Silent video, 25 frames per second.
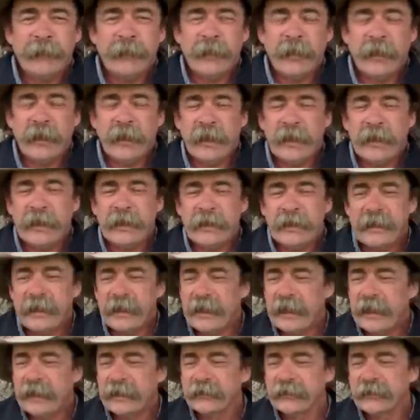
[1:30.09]
All right, the
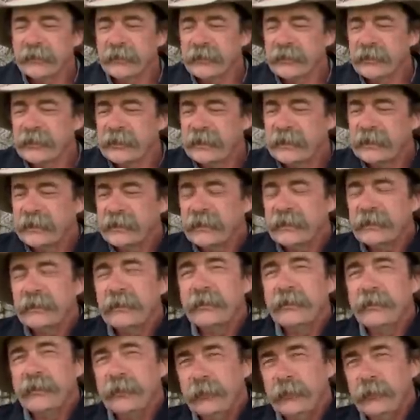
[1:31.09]
announcer says
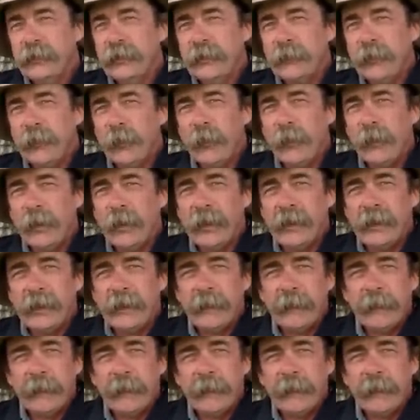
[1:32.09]
chute number one.